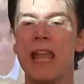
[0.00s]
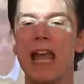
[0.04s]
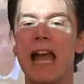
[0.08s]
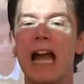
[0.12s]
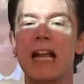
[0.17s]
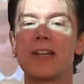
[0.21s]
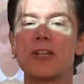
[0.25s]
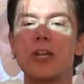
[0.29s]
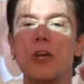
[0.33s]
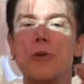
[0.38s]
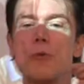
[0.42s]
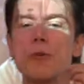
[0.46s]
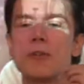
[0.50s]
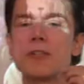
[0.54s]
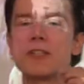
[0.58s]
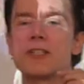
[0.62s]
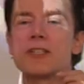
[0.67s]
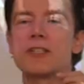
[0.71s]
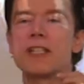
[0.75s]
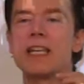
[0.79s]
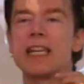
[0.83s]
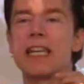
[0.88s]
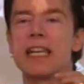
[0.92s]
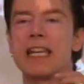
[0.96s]
And you will
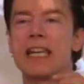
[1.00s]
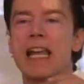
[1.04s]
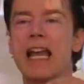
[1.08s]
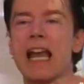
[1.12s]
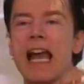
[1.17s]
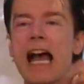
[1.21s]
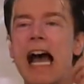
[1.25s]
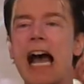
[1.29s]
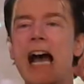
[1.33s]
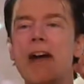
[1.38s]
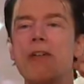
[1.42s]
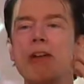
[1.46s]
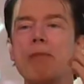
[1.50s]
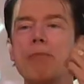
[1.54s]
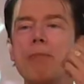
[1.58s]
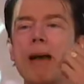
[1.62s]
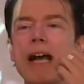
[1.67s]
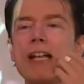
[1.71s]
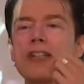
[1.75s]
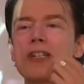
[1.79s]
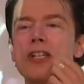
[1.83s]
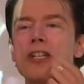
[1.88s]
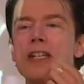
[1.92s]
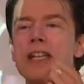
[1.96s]
see how
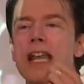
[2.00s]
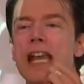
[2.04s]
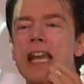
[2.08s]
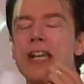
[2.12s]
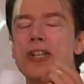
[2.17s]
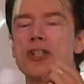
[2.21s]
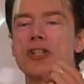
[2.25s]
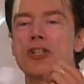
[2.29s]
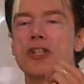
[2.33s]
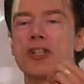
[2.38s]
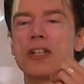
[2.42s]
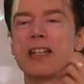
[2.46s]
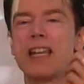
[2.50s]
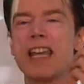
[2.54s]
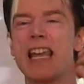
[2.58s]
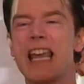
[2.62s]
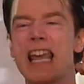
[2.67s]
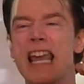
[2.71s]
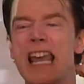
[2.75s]
imagination